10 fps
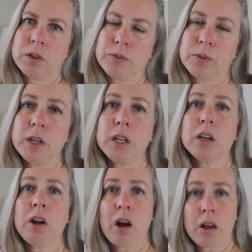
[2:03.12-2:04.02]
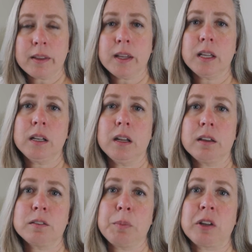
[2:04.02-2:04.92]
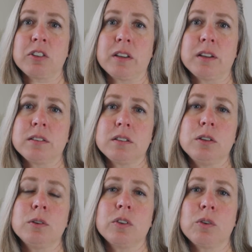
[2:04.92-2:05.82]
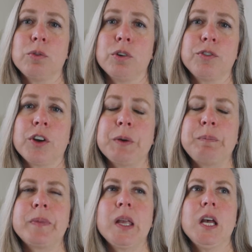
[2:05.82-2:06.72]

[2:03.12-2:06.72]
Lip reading: roof, we're going to call in a specialist who's a roofer.